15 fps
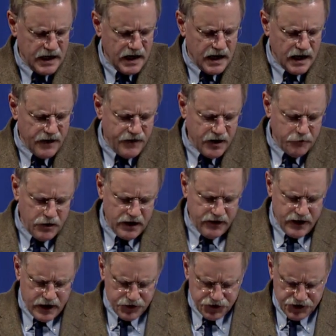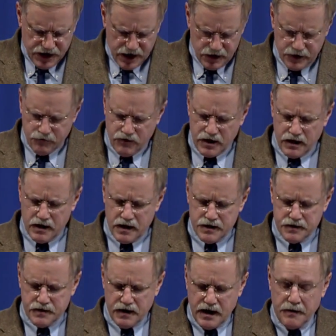I think by then Stalin
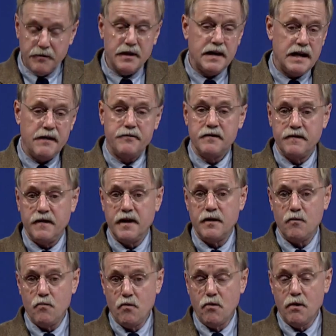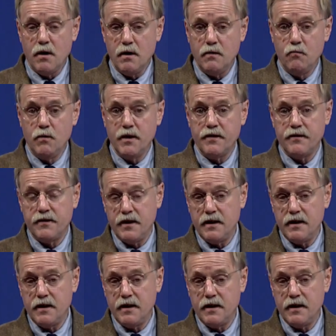realized, I'm going to have to fight a war with